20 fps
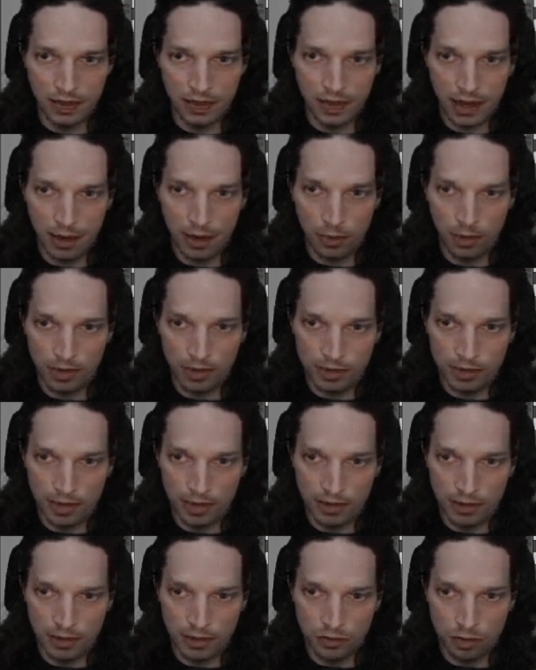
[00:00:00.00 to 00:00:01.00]
And then I want to
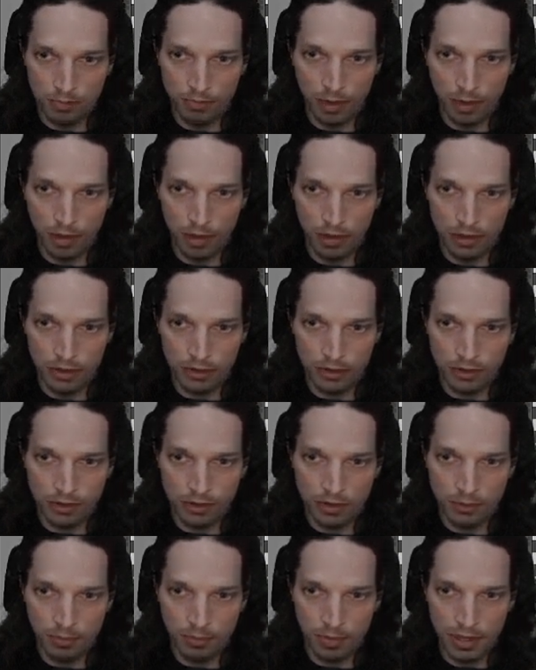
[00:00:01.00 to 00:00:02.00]
set this from bars
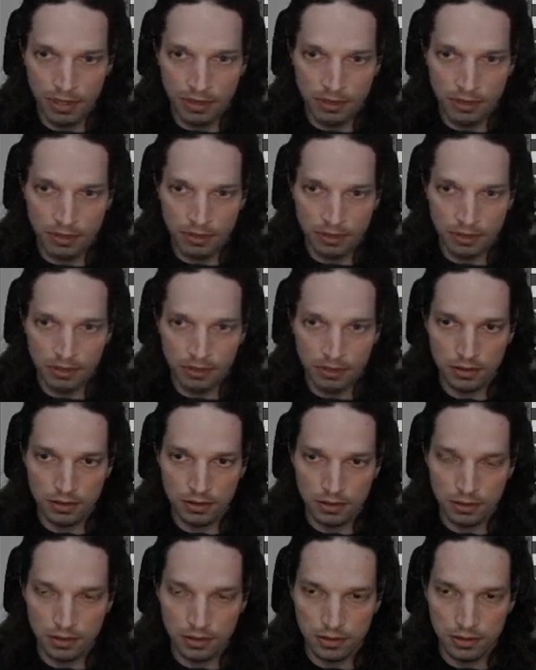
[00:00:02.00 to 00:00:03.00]
to beats.
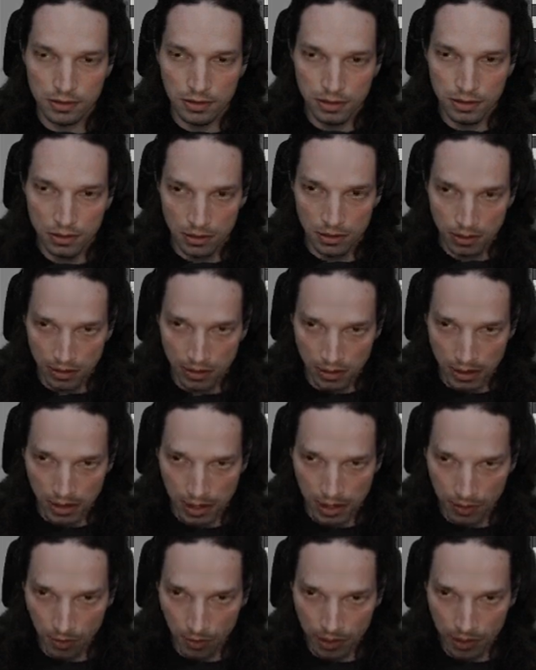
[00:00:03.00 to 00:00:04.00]

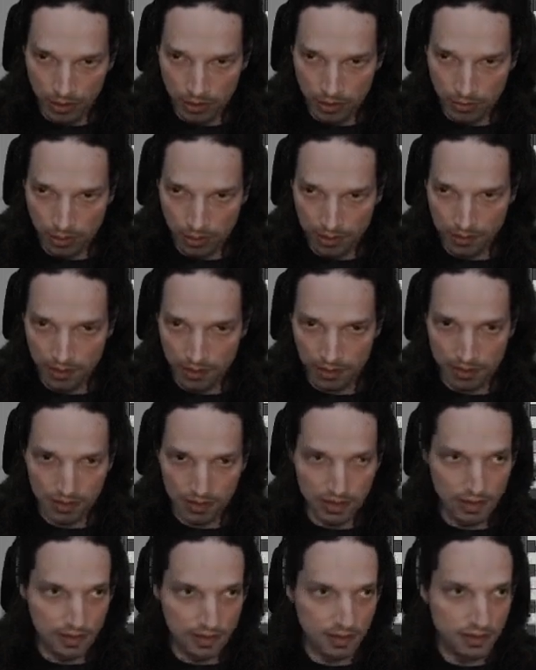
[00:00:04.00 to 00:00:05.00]
And I want it to be
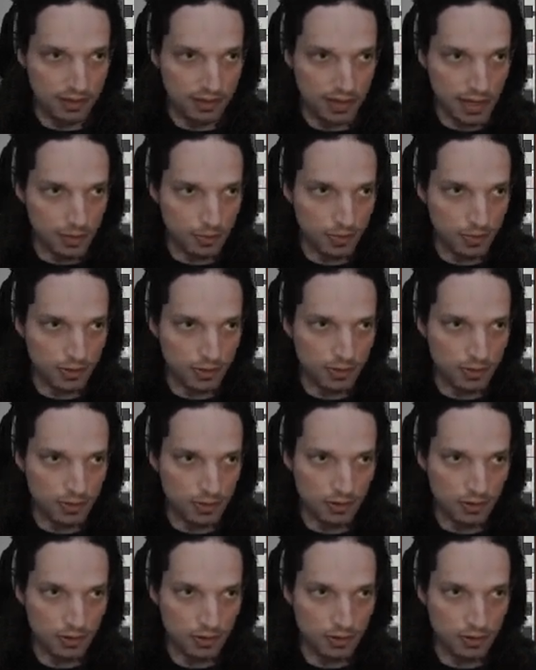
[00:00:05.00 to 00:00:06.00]
16
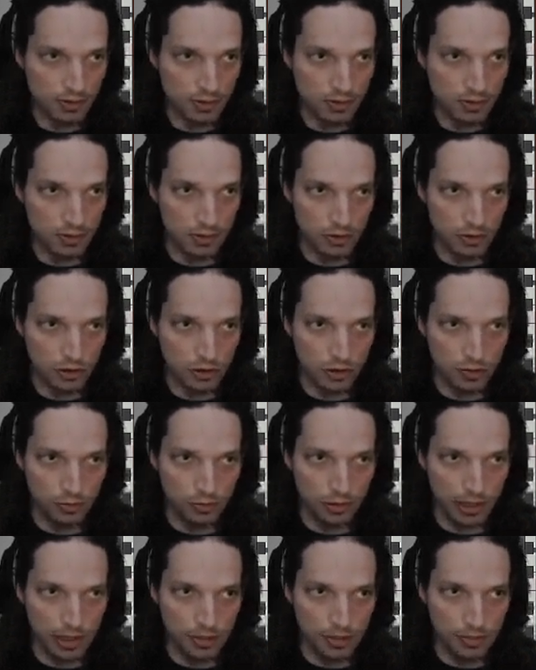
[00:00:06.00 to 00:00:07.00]
steps. So it
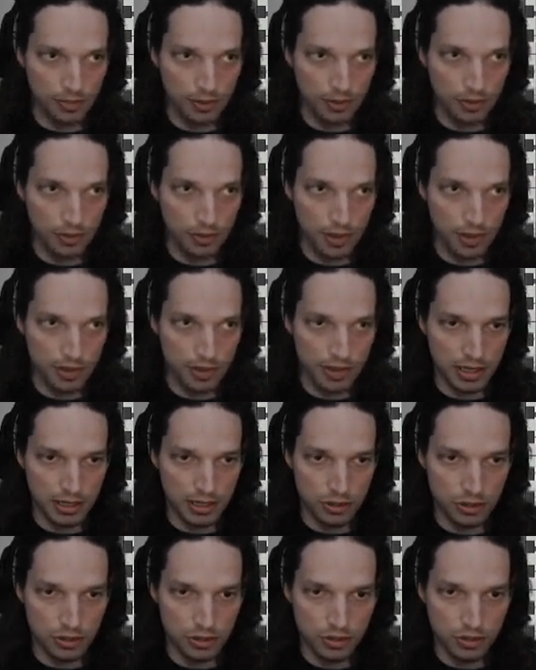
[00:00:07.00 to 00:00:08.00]
should play through with
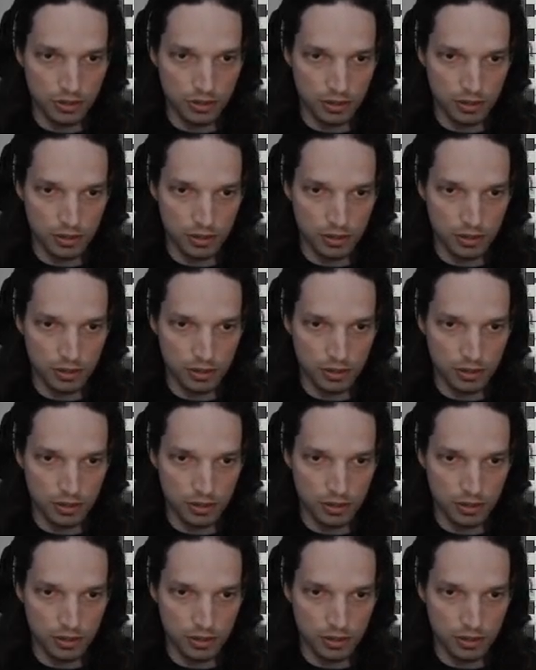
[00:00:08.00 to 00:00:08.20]
each.